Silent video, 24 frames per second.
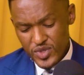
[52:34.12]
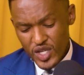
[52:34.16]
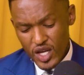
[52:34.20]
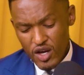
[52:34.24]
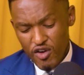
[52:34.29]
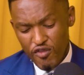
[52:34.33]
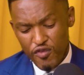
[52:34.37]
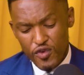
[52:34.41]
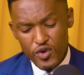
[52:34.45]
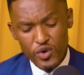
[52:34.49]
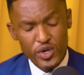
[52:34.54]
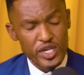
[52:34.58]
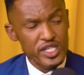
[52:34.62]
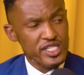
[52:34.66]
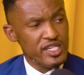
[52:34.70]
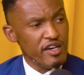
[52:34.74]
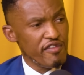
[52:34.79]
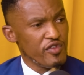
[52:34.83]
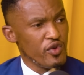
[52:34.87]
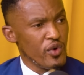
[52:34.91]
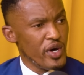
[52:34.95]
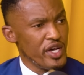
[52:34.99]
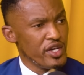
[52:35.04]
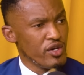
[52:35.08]
Funuk
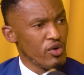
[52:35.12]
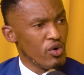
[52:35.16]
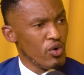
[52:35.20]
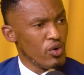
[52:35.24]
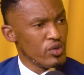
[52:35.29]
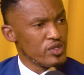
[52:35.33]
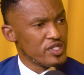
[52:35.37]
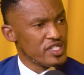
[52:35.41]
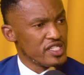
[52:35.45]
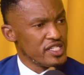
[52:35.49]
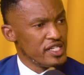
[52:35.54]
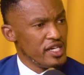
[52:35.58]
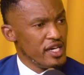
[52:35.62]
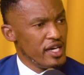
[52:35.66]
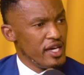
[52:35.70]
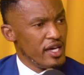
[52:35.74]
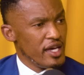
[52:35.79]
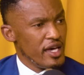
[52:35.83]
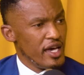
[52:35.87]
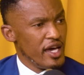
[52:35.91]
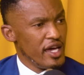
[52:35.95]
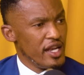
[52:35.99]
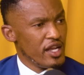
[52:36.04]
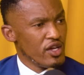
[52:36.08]
interviewer in course.
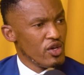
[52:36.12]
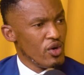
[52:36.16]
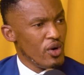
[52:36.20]
And